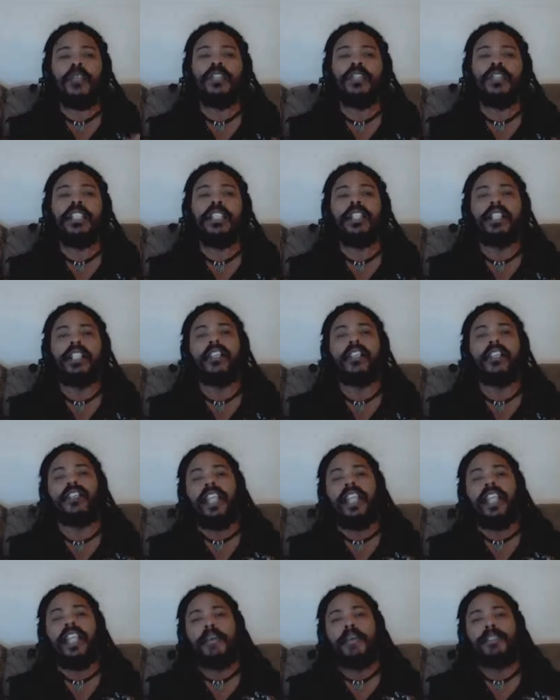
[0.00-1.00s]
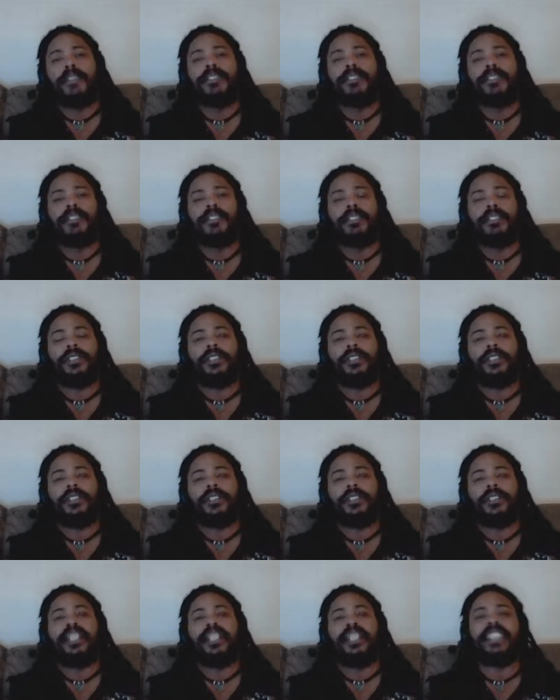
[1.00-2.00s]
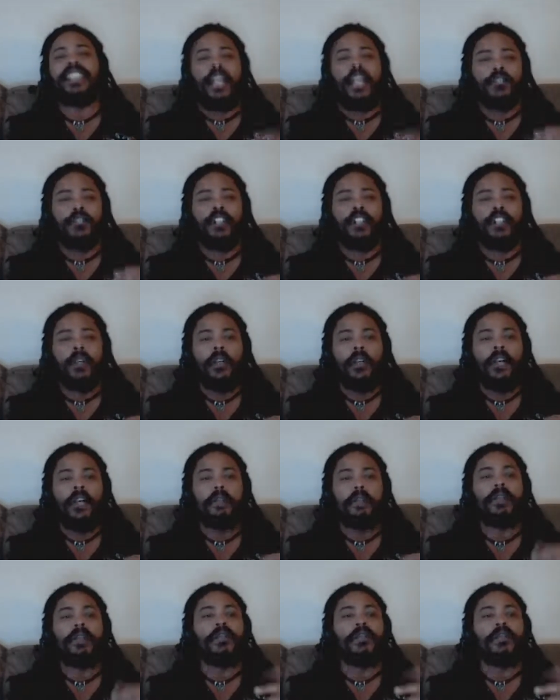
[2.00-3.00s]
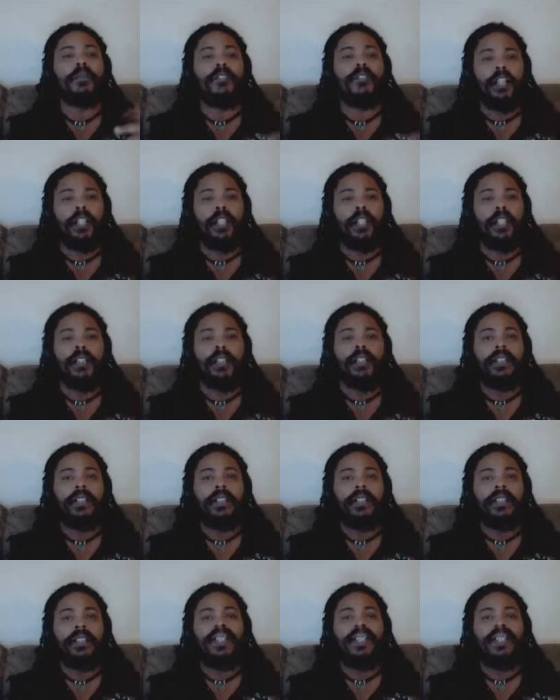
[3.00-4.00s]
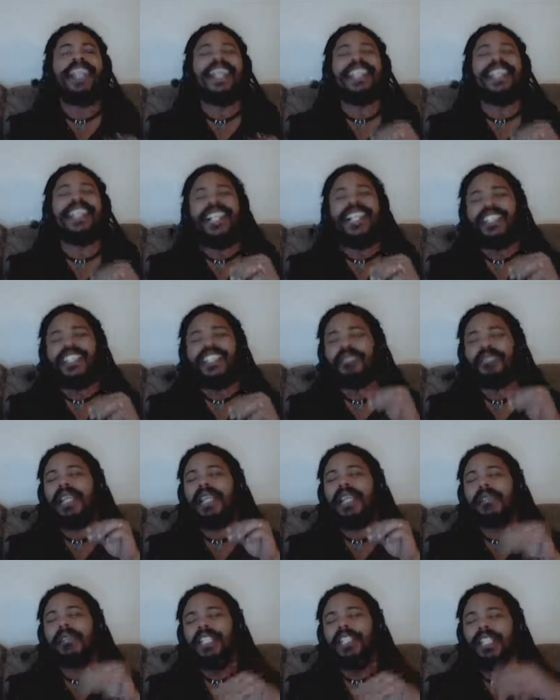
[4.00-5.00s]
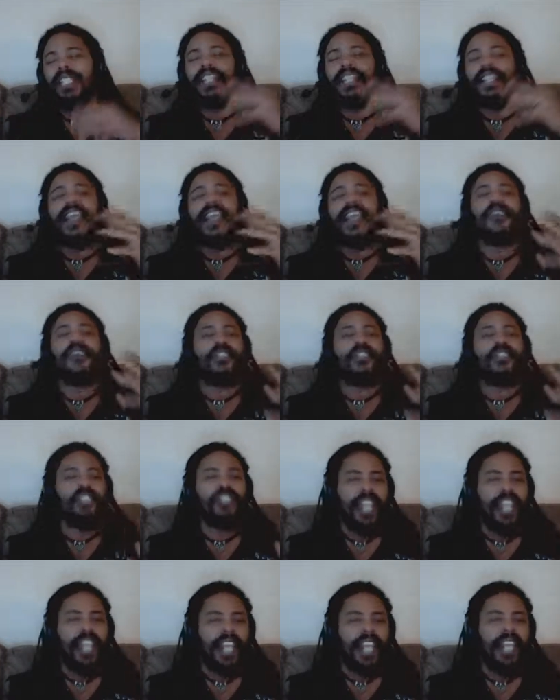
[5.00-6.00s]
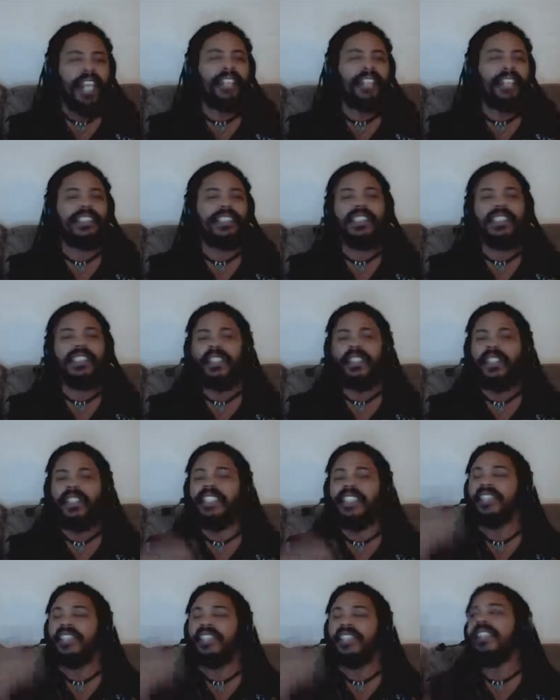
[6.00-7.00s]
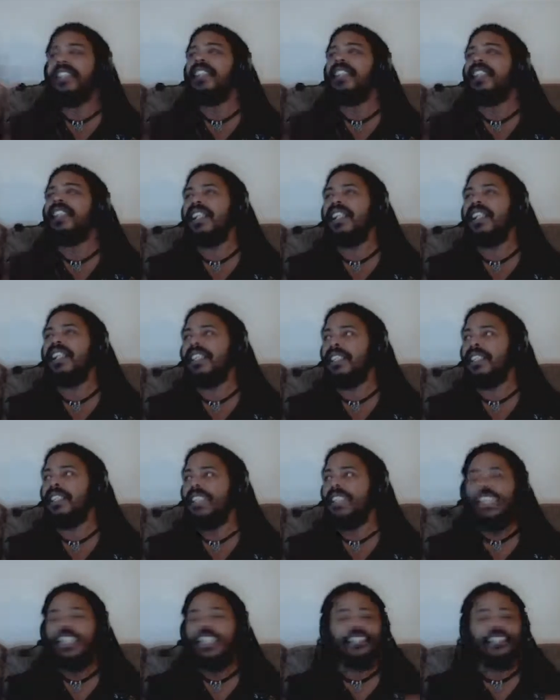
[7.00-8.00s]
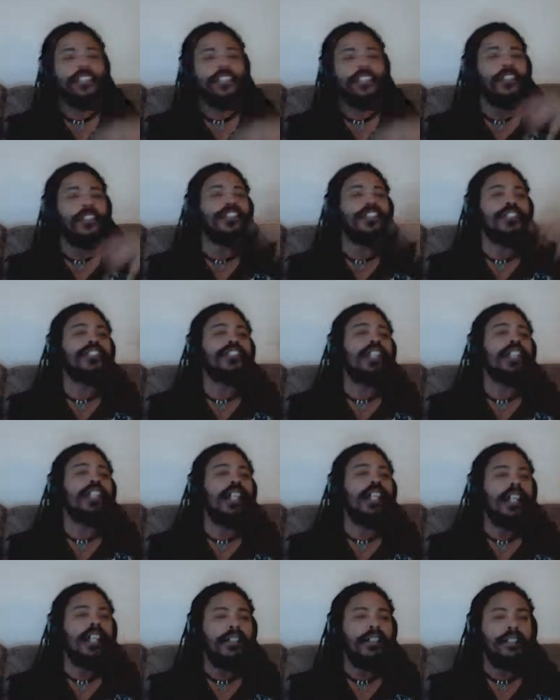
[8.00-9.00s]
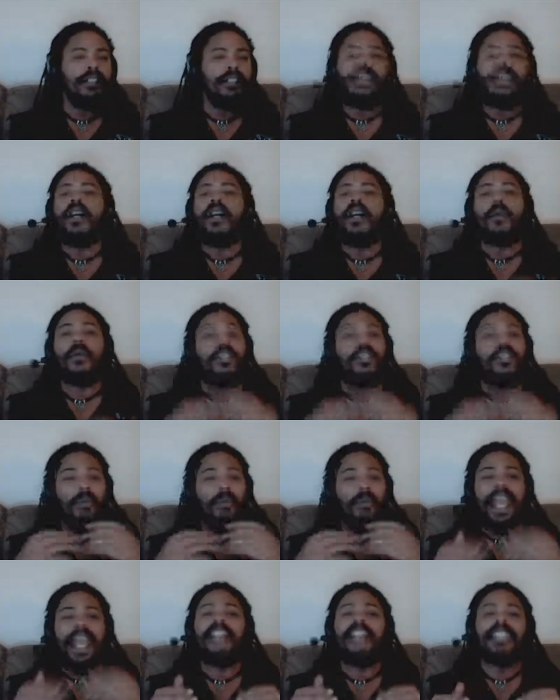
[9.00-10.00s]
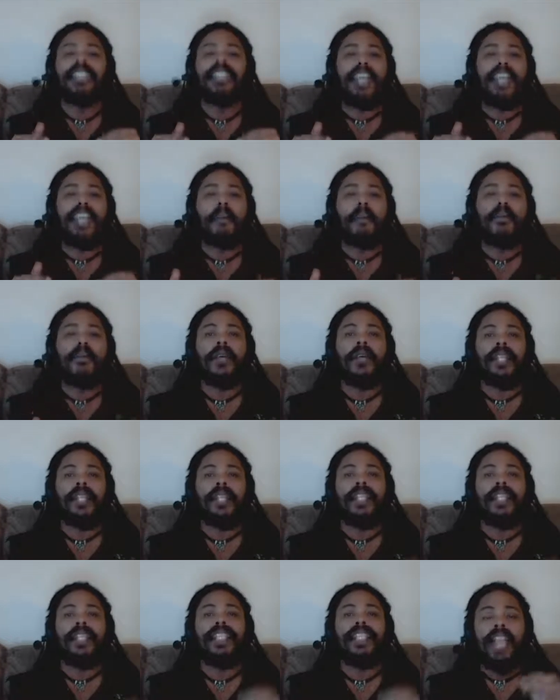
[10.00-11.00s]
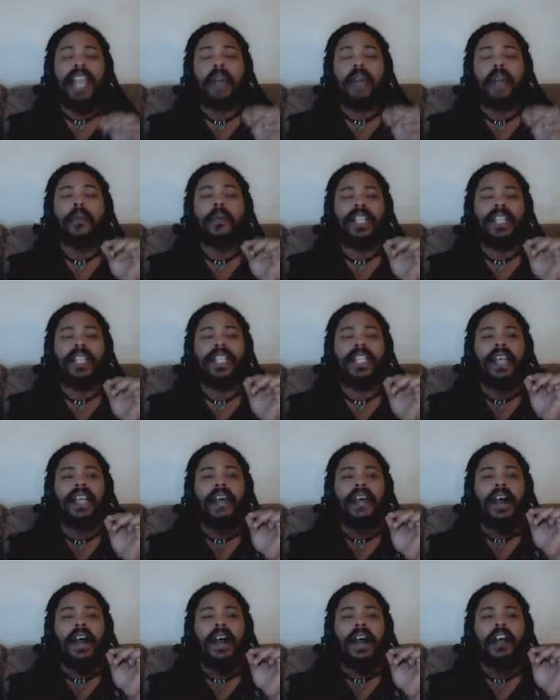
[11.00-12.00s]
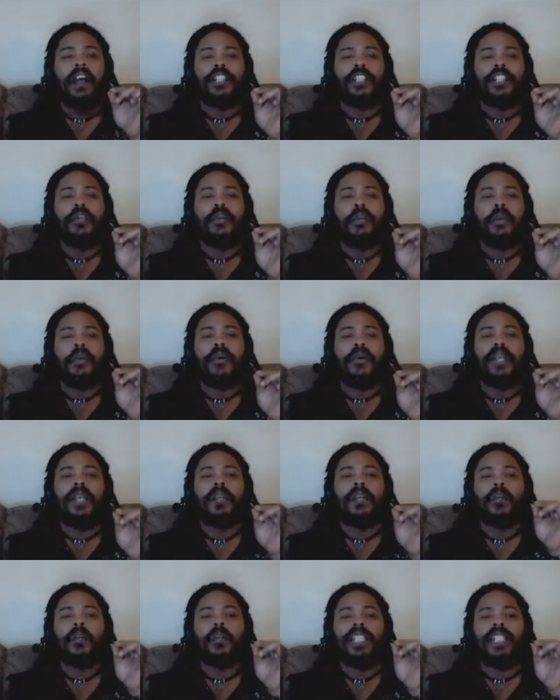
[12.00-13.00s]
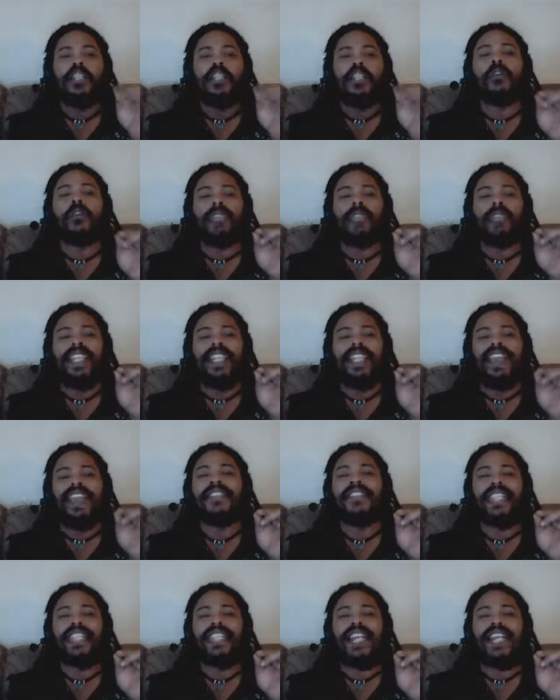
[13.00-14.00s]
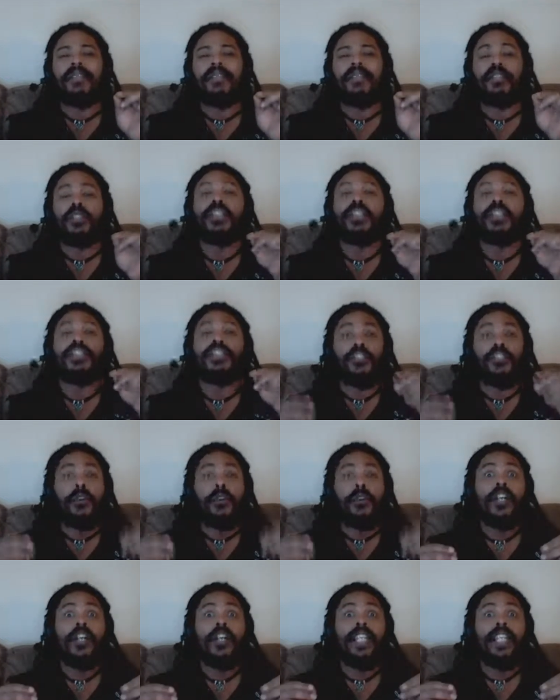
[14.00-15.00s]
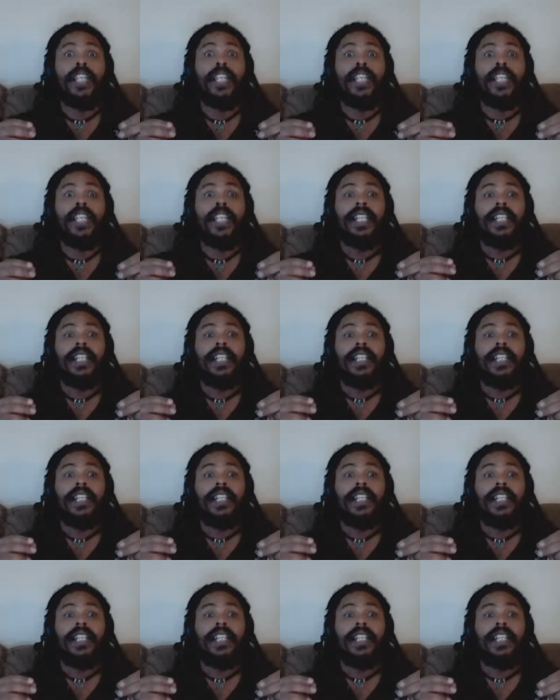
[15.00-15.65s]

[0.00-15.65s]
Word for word: We've done enough damage. It's time to grow up and move on. And yes, maybe you didn't have your chance to live in the sun and show your stuff. We've passed that point, and now we are to a point where we don't really have the time to enjoy